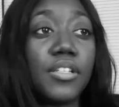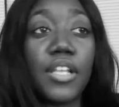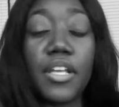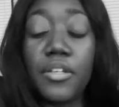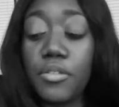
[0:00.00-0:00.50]

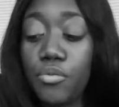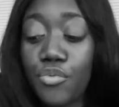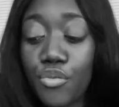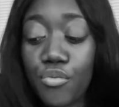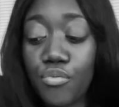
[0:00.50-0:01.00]
Like, you
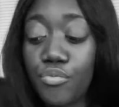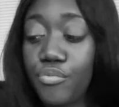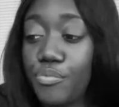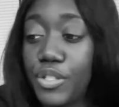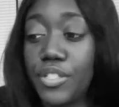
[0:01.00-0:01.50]
know,
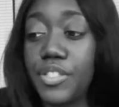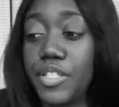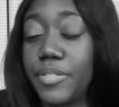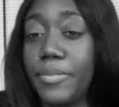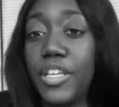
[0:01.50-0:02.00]

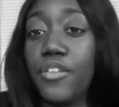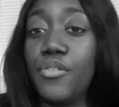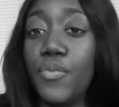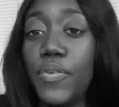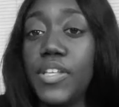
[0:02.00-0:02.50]
it's me and
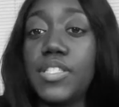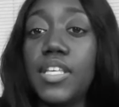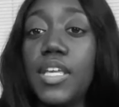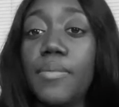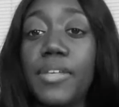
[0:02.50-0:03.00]
you. We a
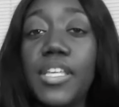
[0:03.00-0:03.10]
team.